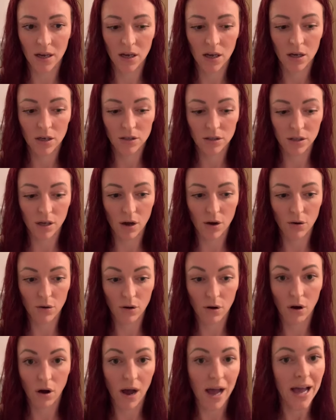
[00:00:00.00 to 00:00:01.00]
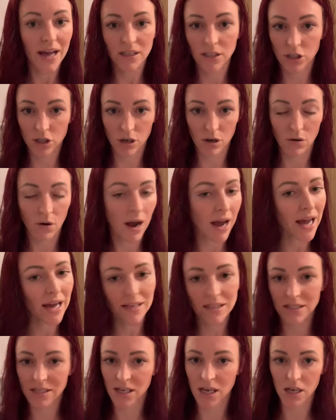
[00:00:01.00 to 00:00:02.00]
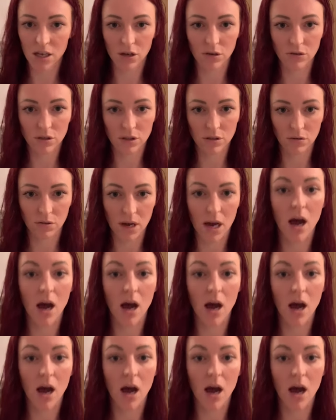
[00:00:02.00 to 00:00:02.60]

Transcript: So I had to. I had to get used to it.